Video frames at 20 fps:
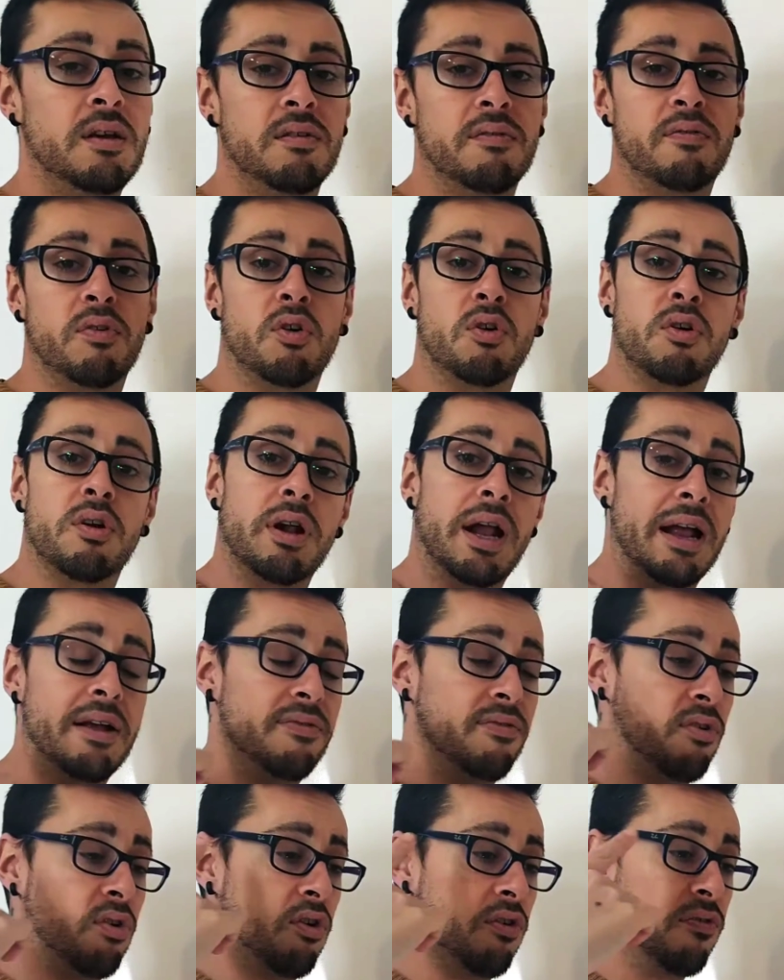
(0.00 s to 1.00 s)

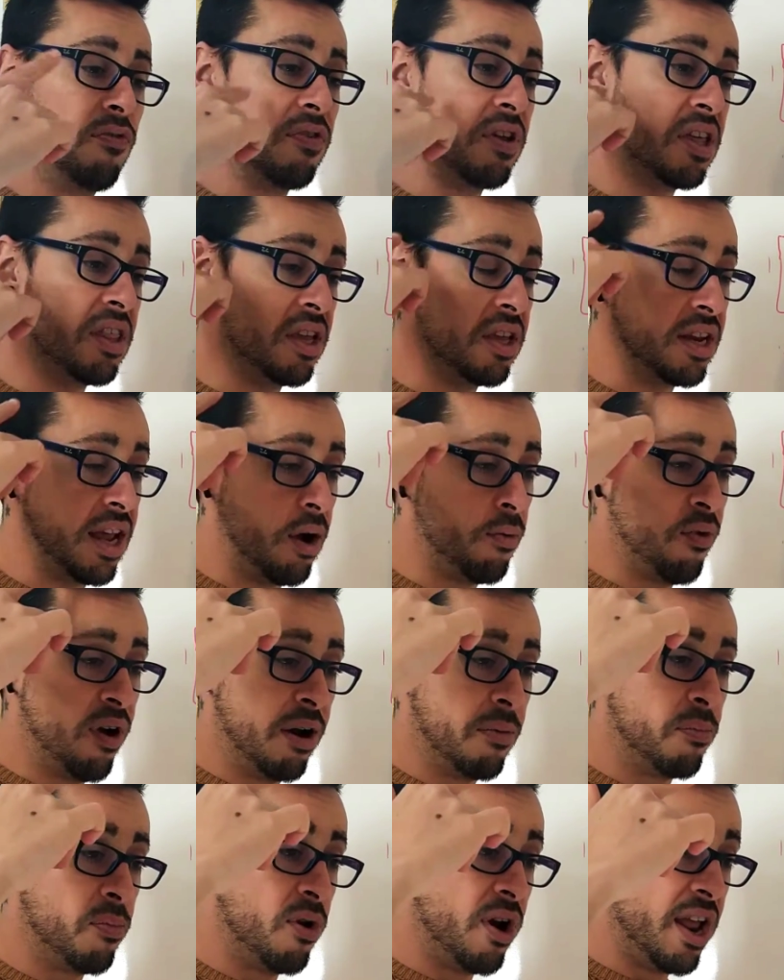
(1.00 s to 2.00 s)
for feeding
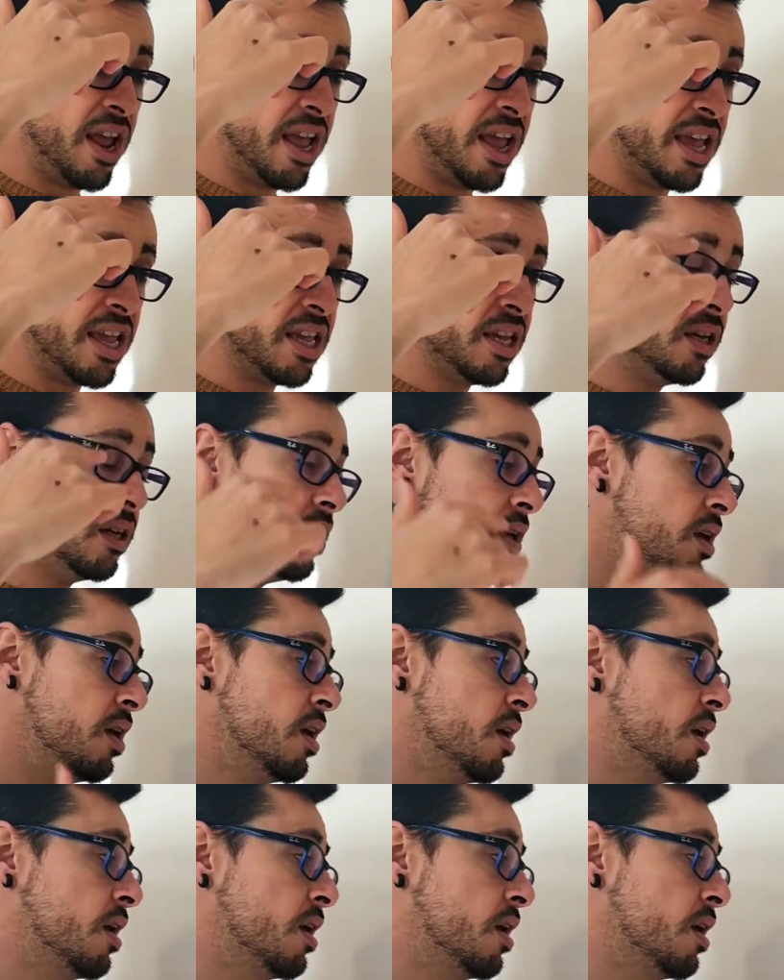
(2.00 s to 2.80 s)
our brain